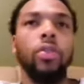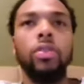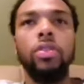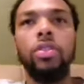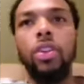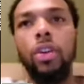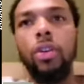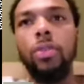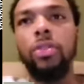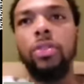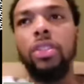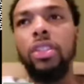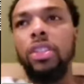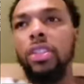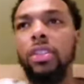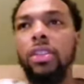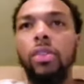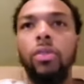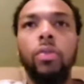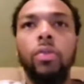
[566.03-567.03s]
So, you know, it was
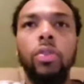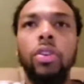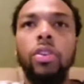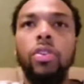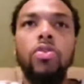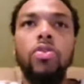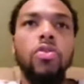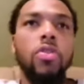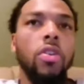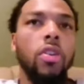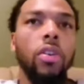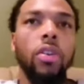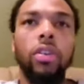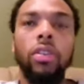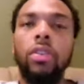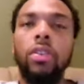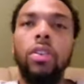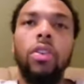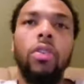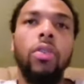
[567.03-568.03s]
just a real,
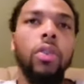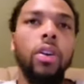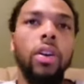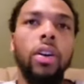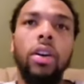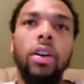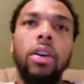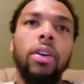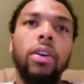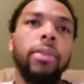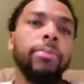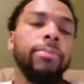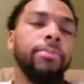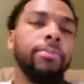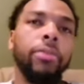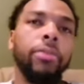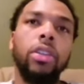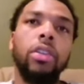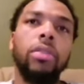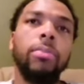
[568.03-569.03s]
you know, uh,
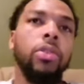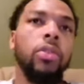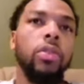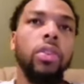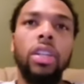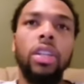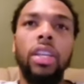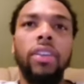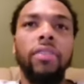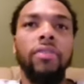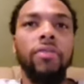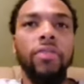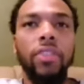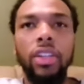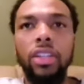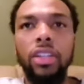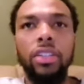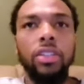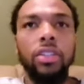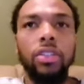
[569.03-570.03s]
community and
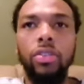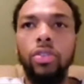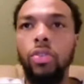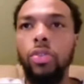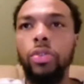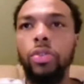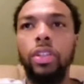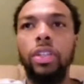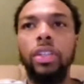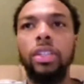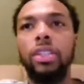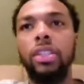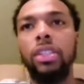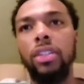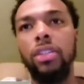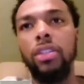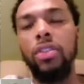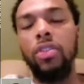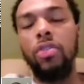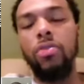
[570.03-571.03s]
village
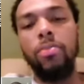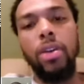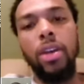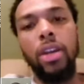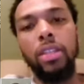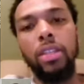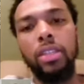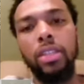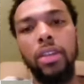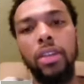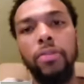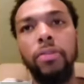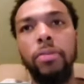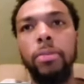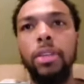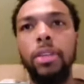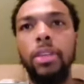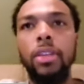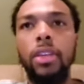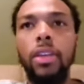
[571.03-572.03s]
oriented, you know, mindset
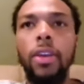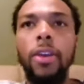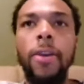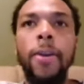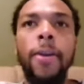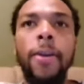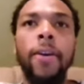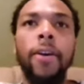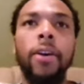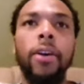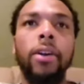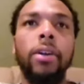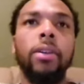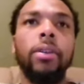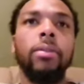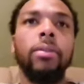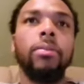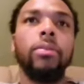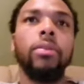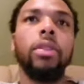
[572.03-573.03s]
for me
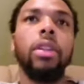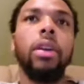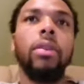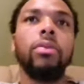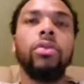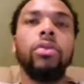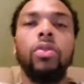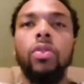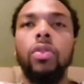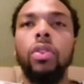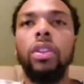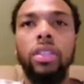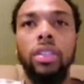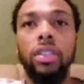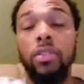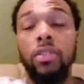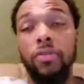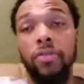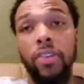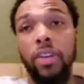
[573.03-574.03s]
um, when I was going
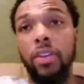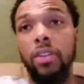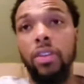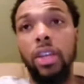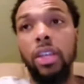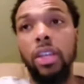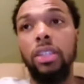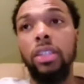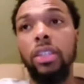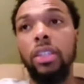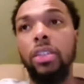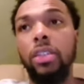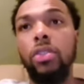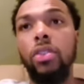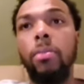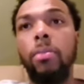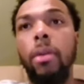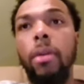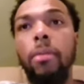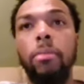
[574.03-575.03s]
into the foundation.
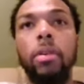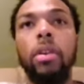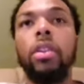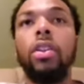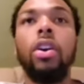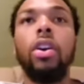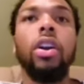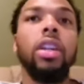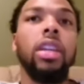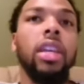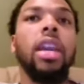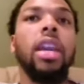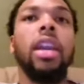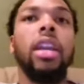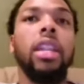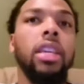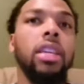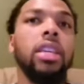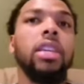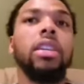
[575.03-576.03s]
And, you know, my brother already
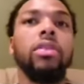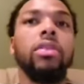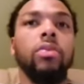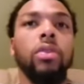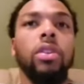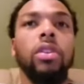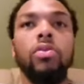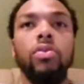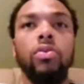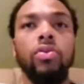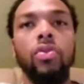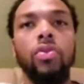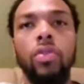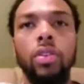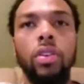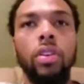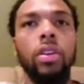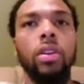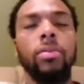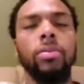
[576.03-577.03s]
had his when he was
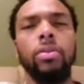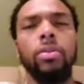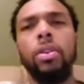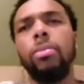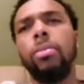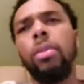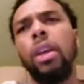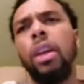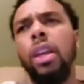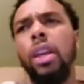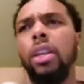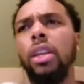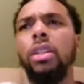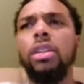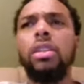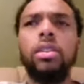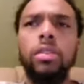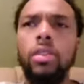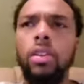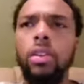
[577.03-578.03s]
growing up. So I'm like,
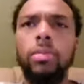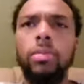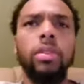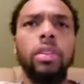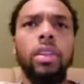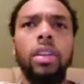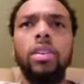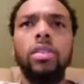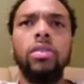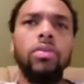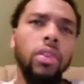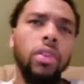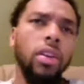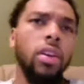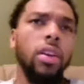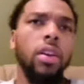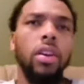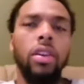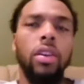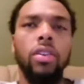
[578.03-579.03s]
hey, you know what I'm saying? You.
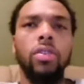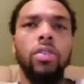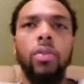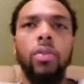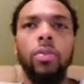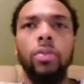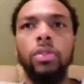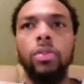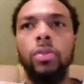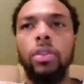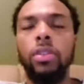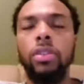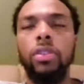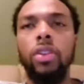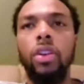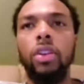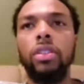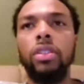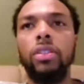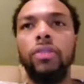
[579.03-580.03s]
You know, when you want
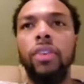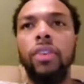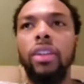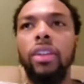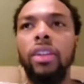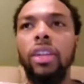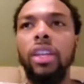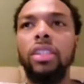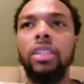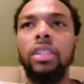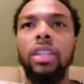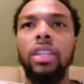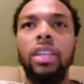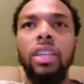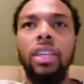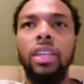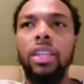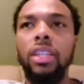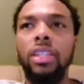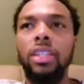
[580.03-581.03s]
to start this foundation
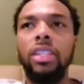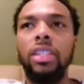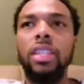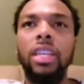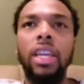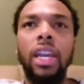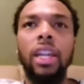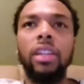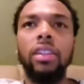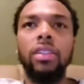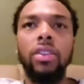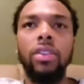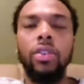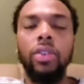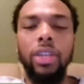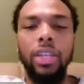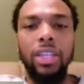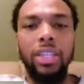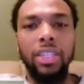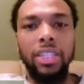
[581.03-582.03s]
again, because he got, you
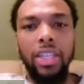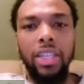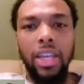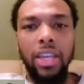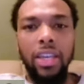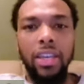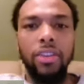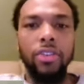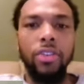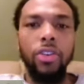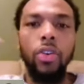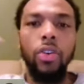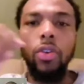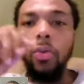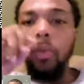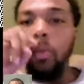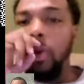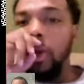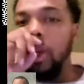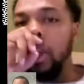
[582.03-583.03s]
know, insight, you know,
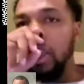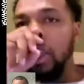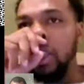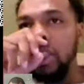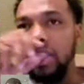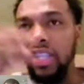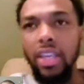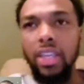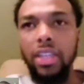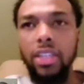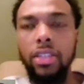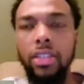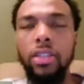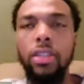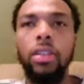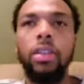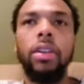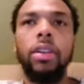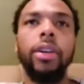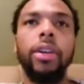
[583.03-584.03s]
on what it
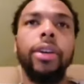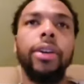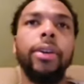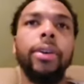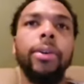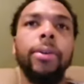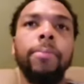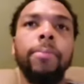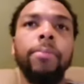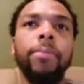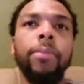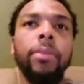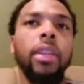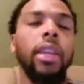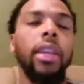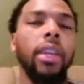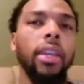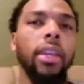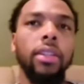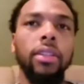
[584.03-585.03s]
takes. Um, mm-hmm.
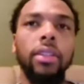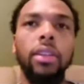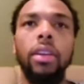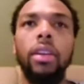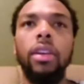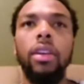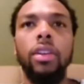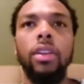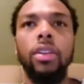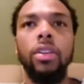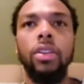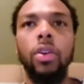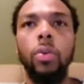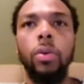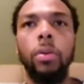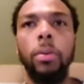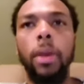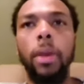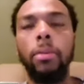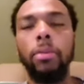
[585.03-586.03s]
And, you
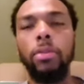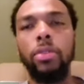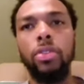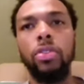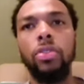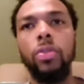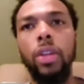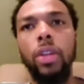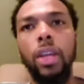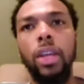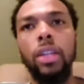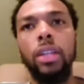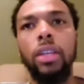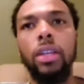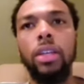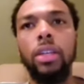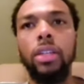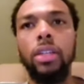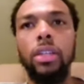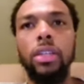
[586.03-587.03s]
know, we were able to do
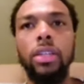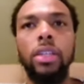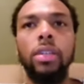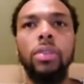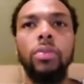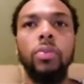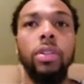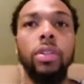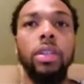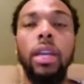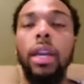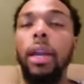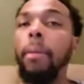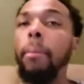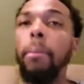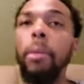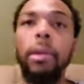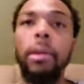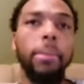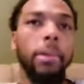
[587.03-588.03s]
that. Uh, and we
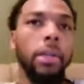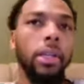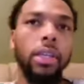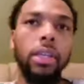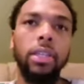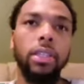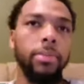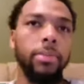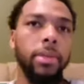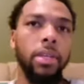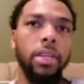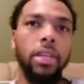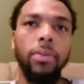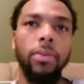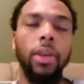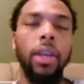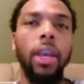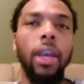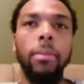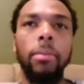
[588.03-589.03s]
got big plans,
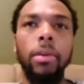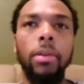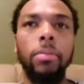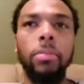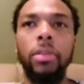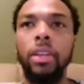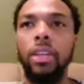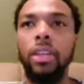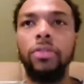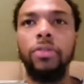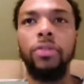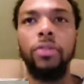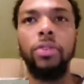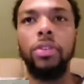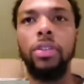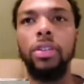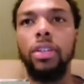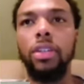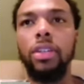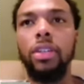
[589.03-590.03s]
man. We got big plans
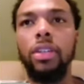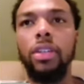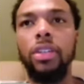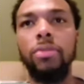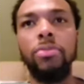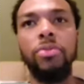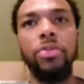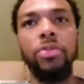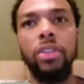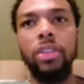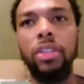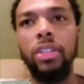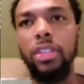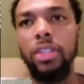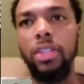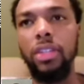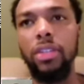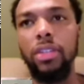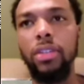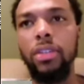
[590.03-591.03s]
for a
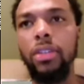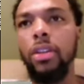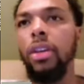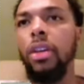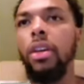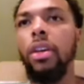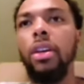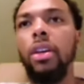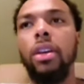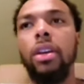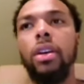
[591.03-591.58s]
community center.